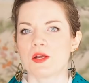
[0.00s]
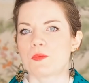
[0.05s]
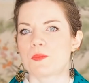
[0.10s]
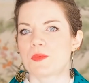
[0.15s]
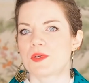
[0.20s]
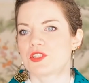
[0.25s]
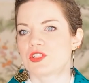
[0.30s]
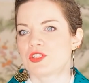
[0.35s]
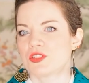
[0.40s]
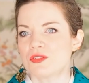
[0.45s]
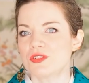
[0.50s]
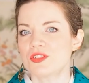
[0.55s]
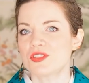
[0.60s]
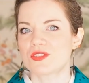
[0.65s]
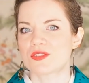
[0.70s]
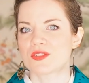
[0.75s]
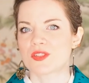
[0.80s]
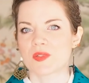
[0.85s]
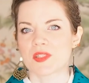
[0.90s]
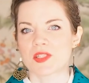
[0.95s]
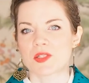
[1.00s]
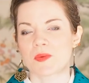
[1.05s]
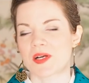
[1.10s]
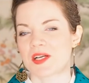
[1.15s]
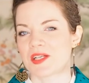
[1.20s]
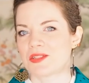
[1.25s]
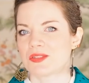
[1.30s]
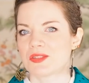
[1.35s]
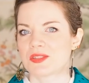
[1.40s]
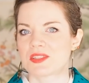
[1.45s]
which usually
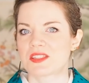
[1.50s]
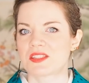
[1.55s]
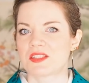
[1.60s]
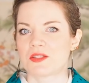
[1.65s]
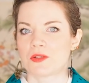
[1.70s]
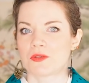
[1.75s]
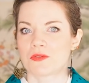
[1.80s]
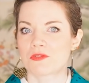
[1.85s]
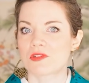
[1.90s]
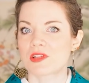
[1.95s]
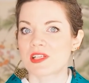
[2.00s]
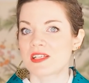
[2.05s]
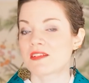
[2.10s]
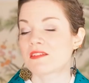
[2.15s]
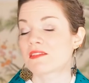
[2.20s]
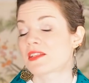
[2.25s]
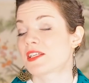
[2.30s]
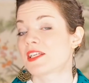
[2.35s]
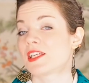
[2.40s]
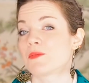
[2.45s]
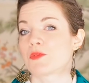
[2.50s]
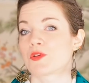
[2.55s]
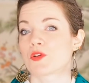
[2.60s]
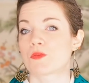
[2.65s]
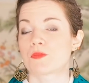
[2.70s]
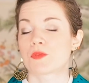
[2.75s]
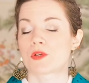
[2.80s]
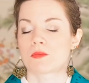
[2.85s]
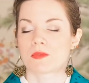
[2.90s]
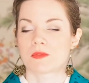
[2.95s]
requires the skill of cleaning the kimono
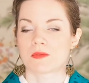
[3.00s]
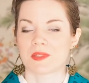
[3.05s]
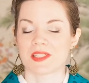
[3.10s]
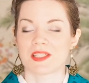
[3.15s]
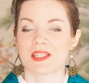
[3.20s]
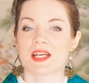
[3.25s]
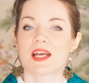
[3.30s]
properly